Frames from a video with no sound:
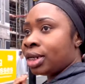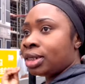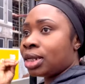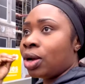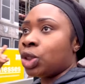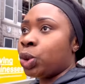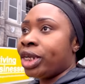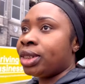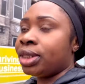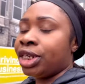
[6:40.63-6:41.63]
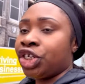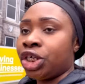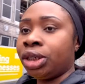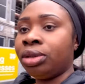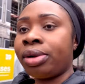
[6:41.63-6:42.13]
is our train
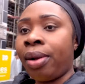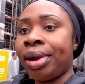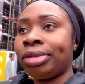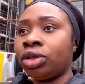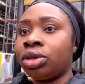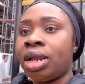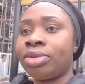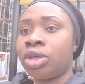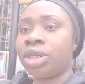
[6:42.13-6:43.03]
station. Let me show you. Let me turn the